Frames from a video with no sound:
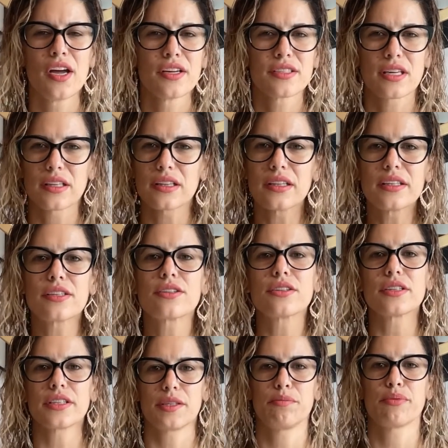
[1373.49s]
to
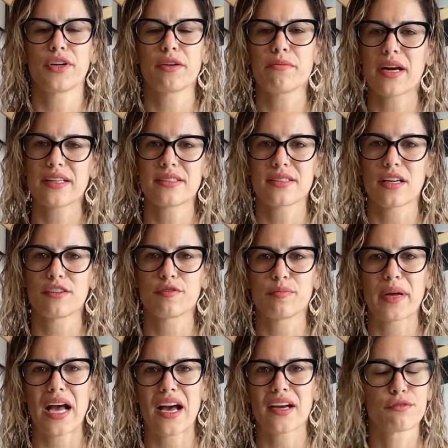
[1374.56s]
literally bring myself
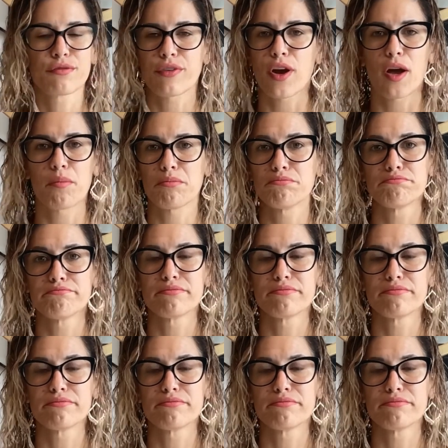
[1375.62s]
back from